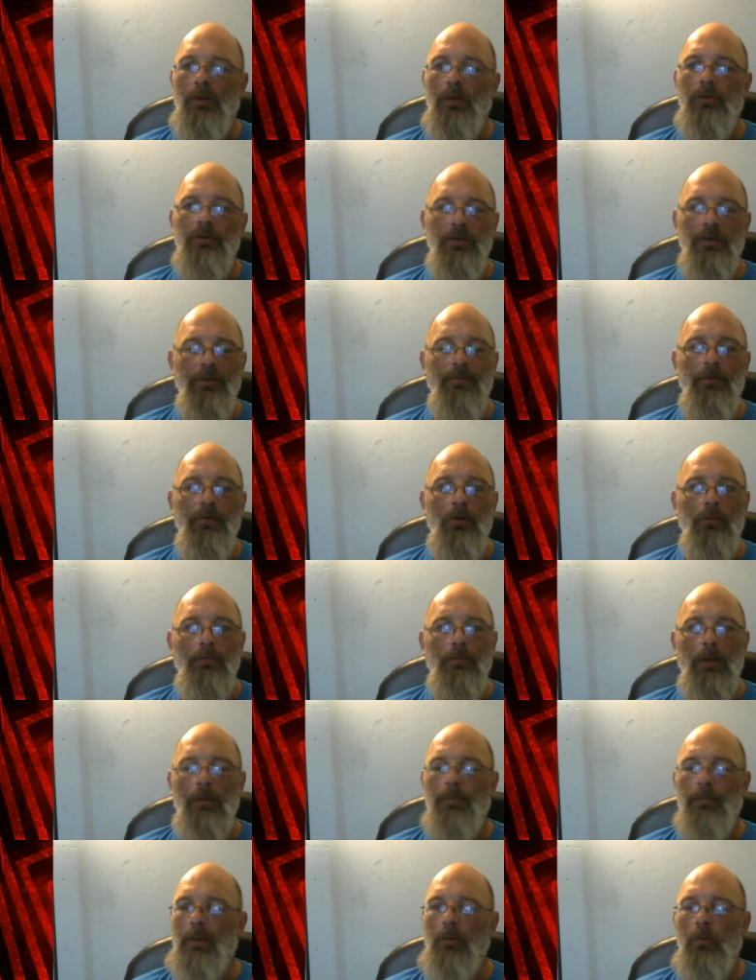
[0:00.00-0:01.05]
as the fuel
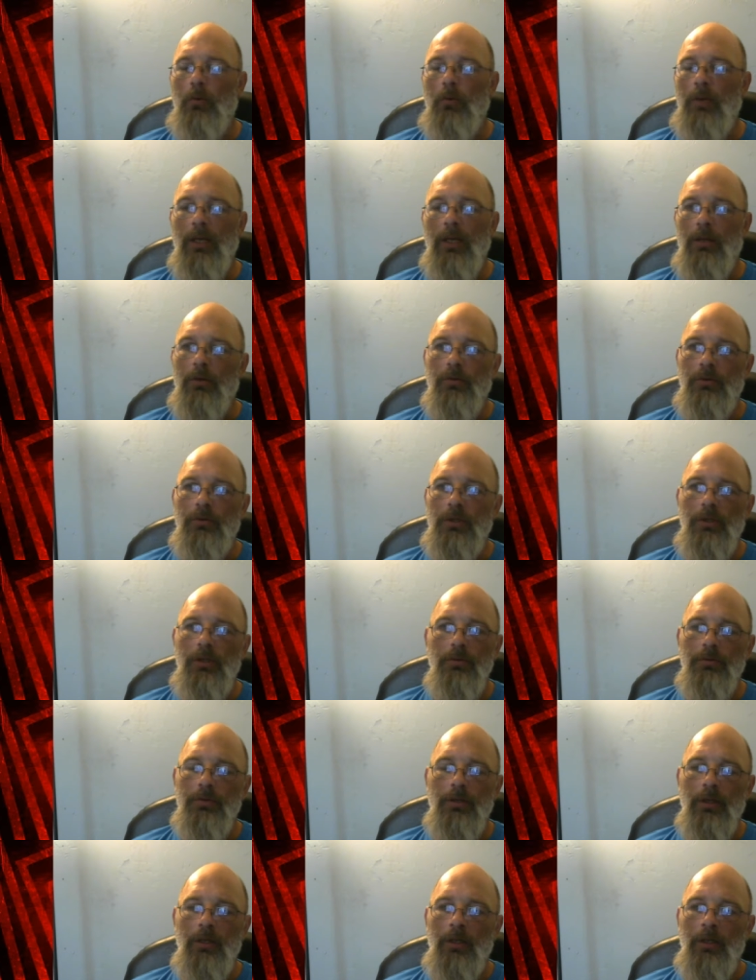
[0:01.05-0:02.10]
pump. I won't get those
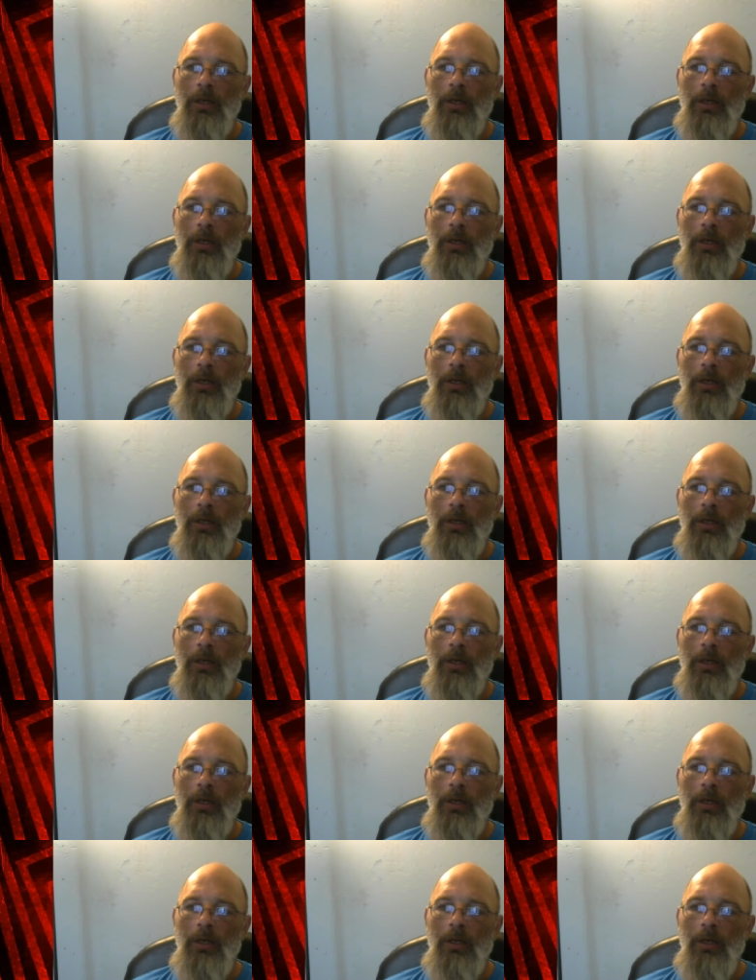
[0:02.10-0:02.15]
used.